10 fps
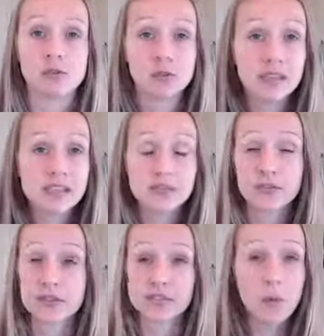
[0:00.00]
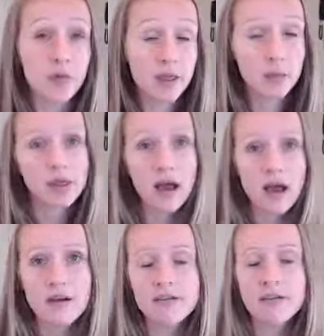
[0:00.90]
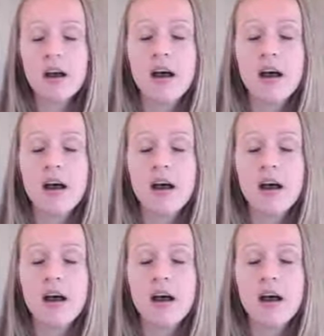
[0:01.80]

treats for someone that we love,